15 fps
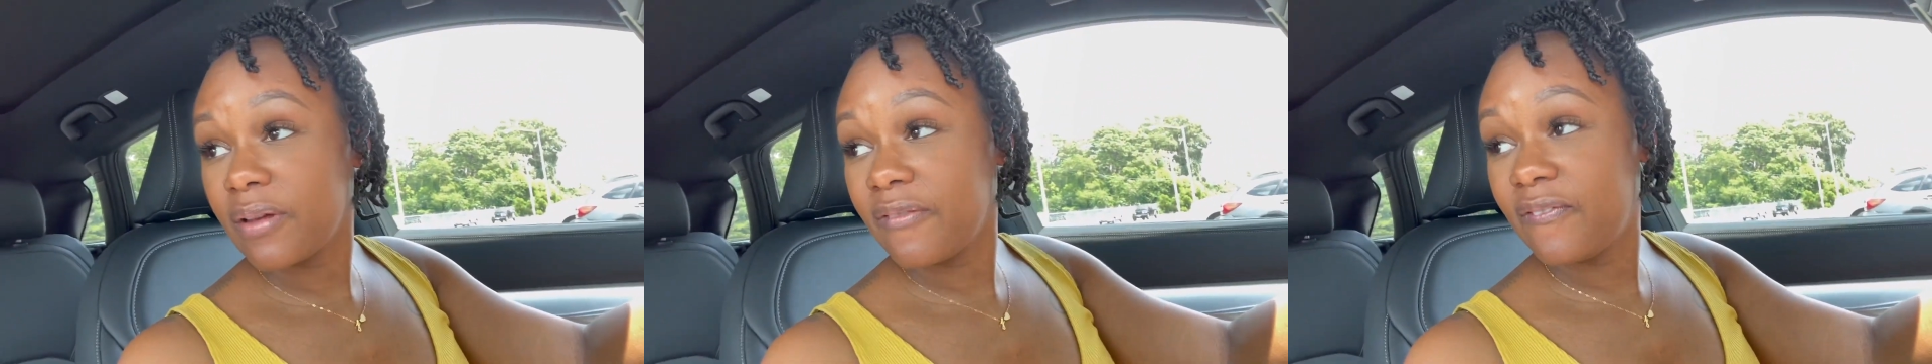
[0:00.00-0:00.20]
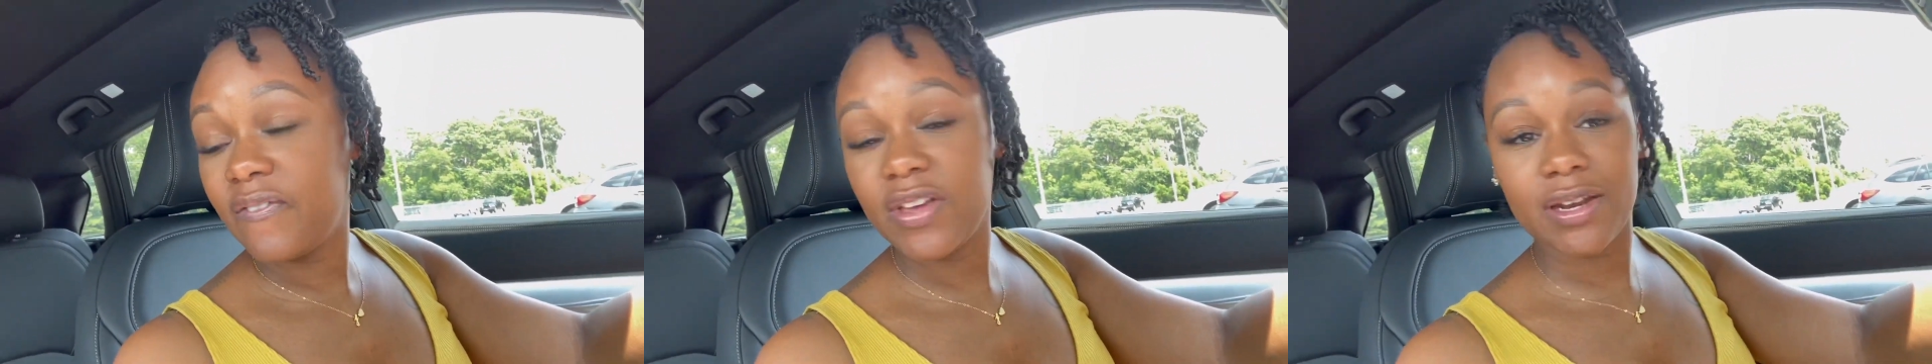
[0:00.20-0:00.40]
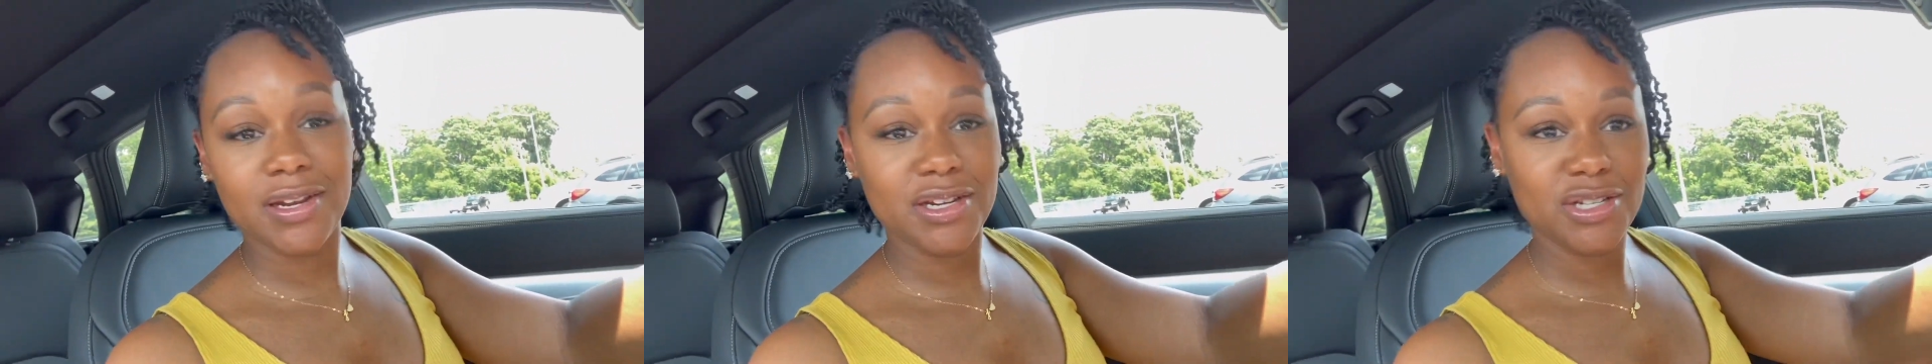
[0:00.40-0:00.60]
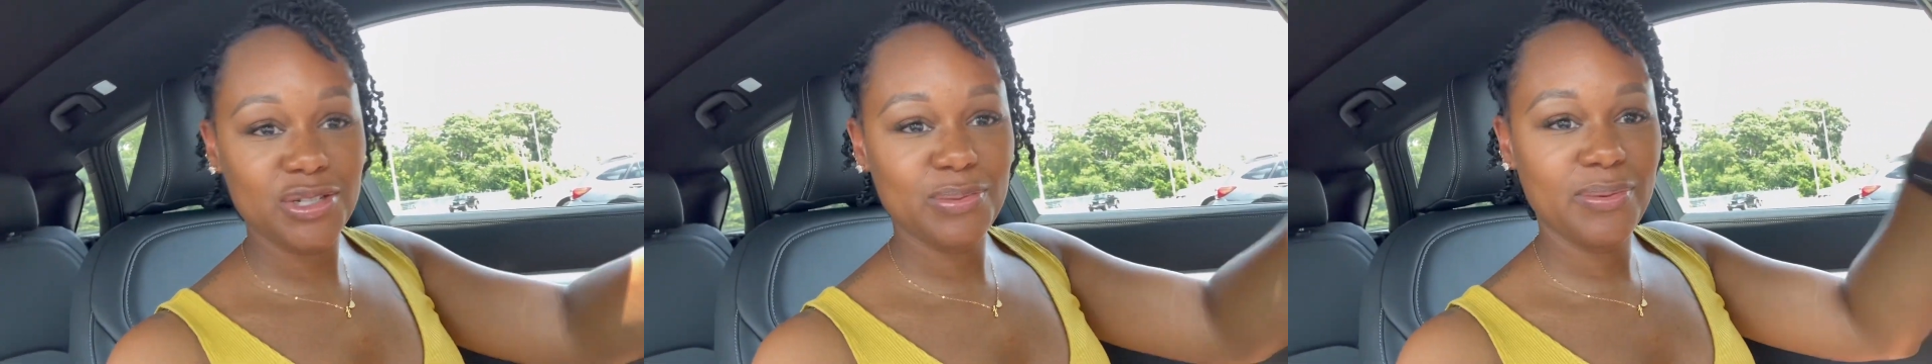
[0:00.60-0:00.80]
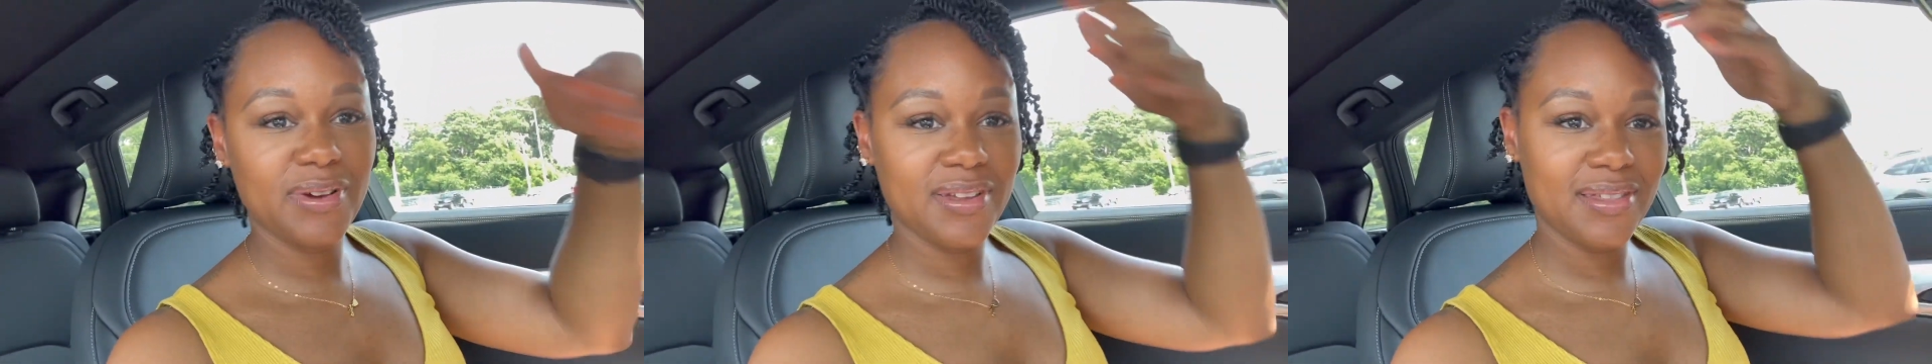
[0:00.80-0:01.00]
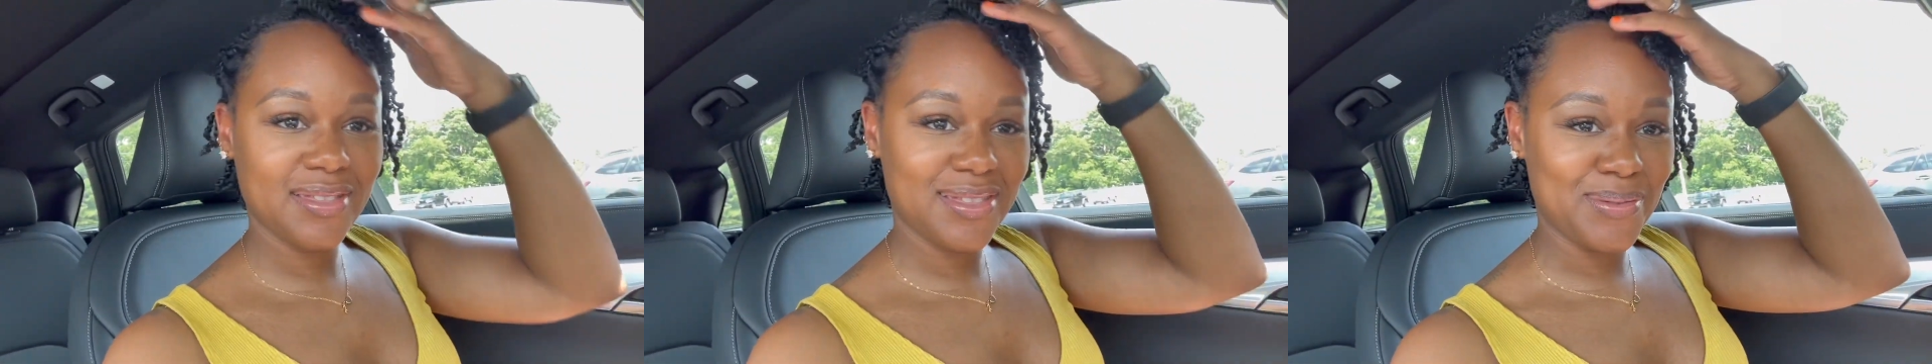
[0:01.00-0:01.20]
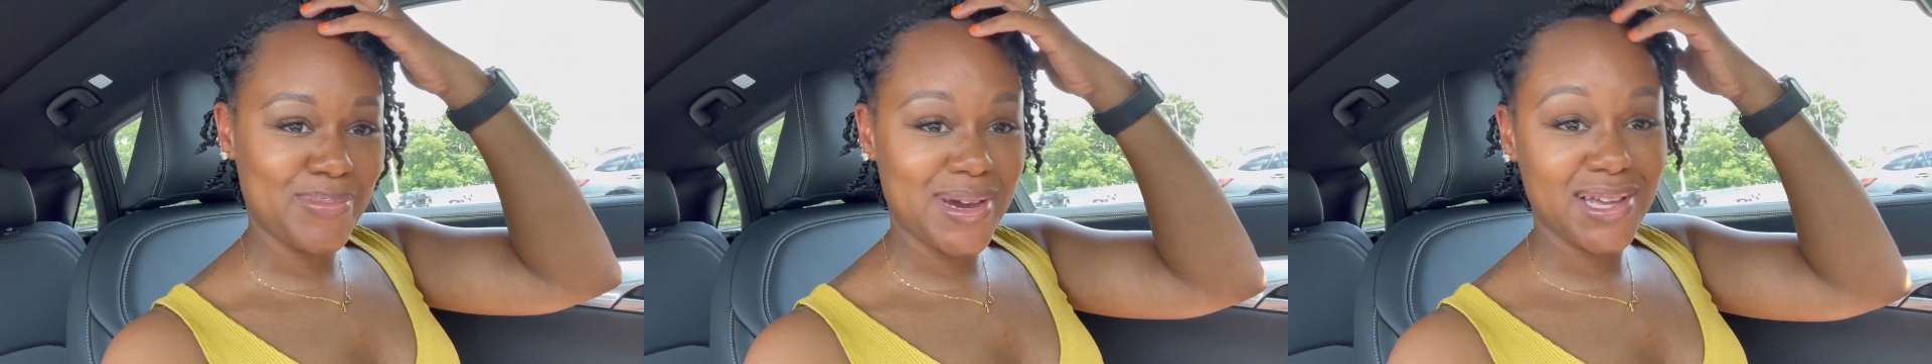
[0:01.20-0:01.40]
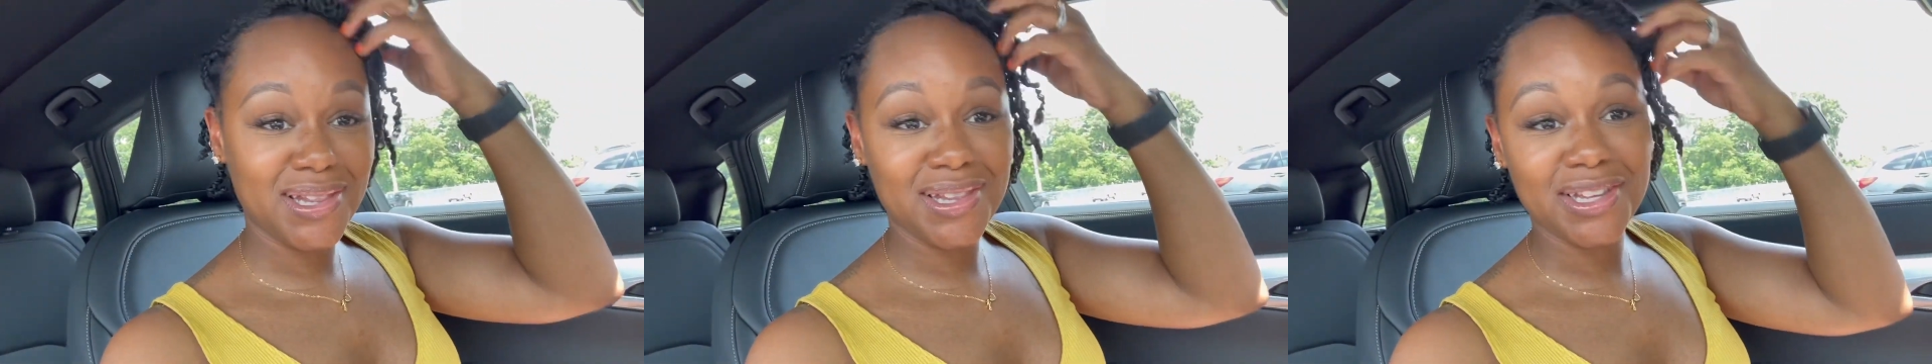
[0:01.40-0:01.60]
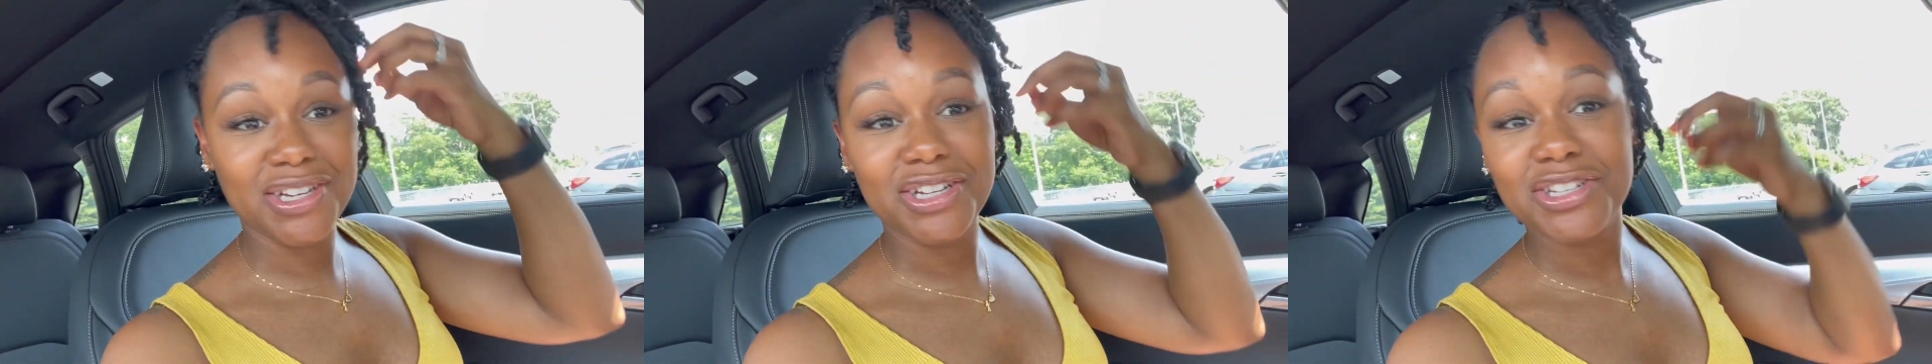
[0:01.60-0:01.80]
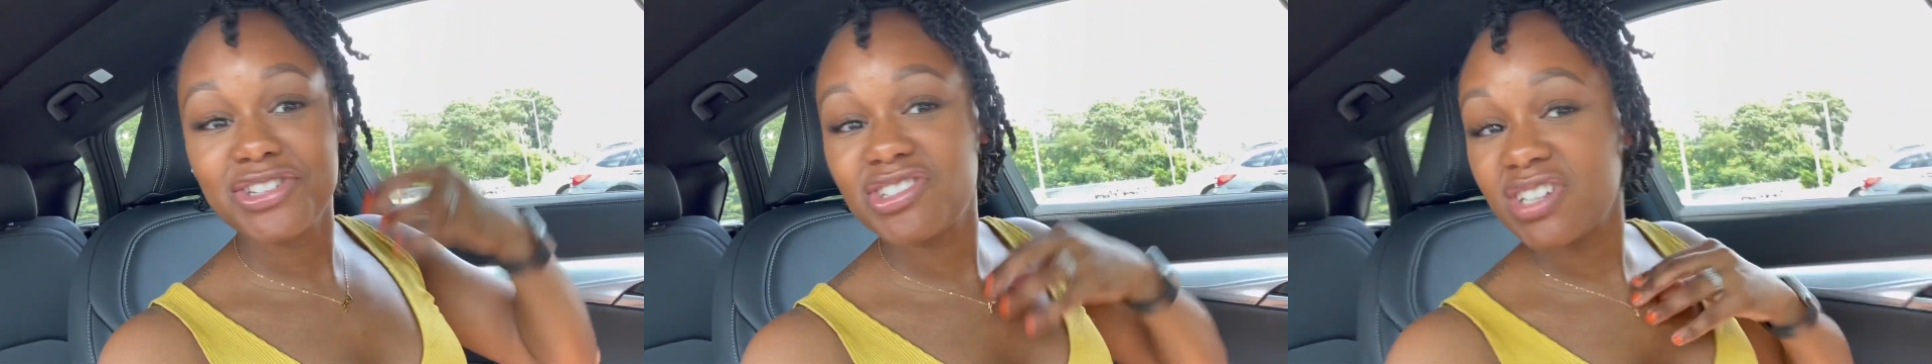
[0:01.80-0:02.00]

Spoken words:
finished with my lunch